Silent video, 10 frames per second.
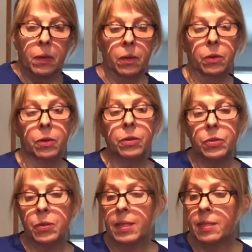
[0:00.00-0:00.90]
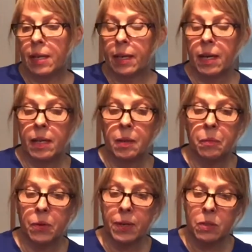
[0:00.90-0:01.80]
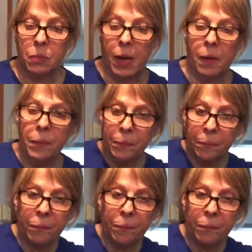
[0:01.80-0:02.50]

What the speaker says: You could do this on a cutting board as well.